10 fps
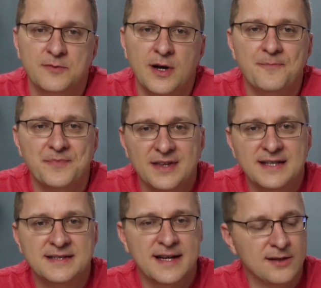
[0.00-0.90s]
Well,
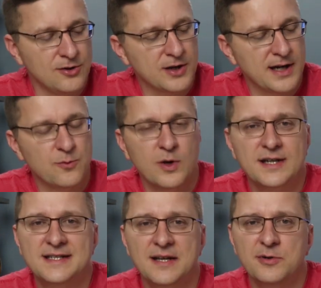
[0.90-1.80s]
let's take a look at what a
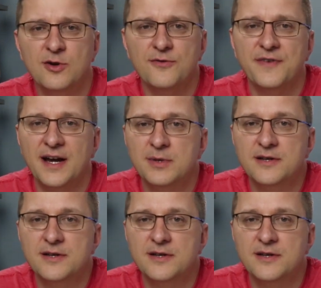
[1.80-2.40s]
typical family